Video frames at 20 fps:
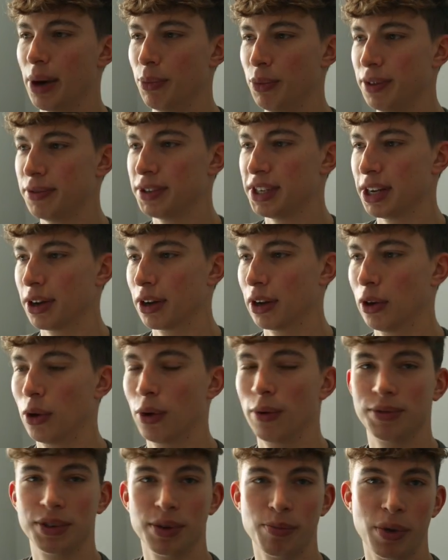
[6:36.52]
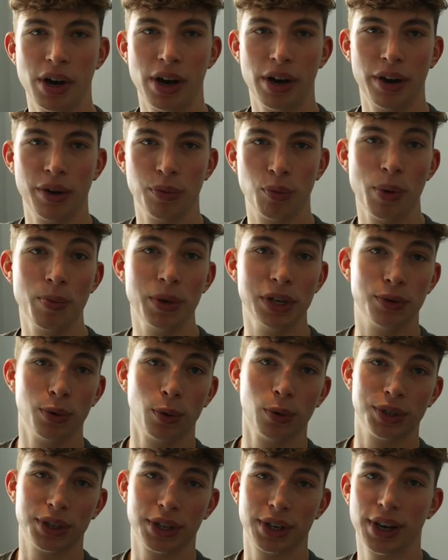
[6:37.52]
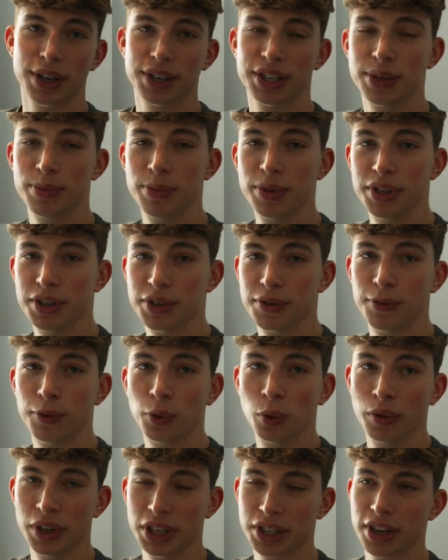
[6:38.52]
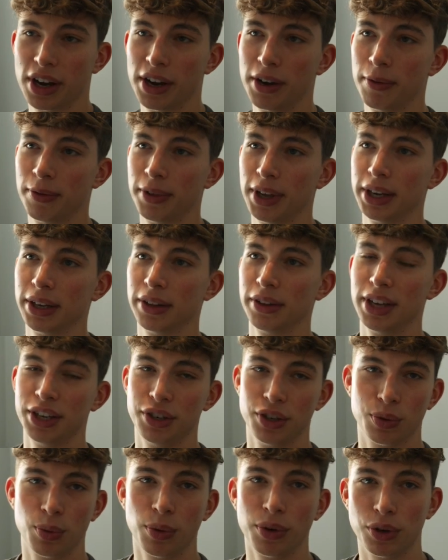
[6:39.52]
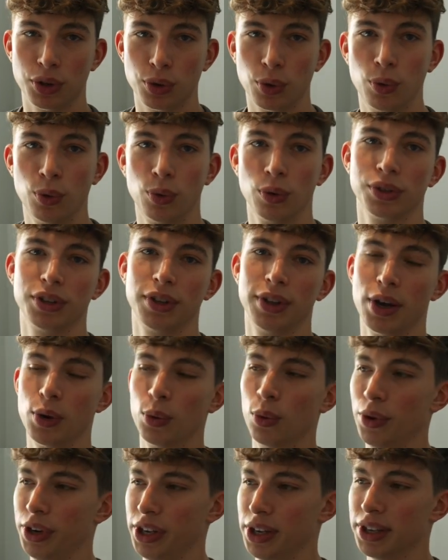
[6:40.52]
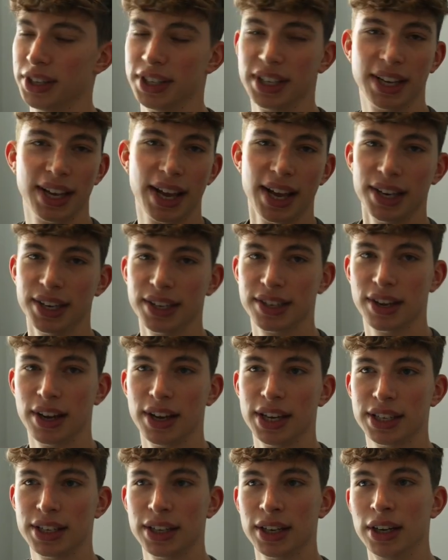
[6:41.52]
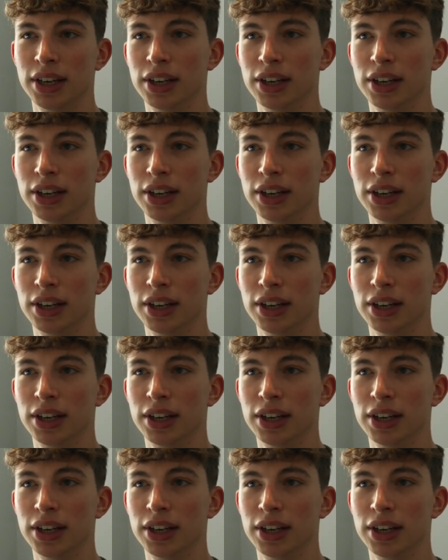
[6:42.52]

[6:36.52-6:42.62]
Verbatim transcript: And we're seeing a lot of demand when we talk to customers for this kind of thing. They just want to talk to their audience and get insights.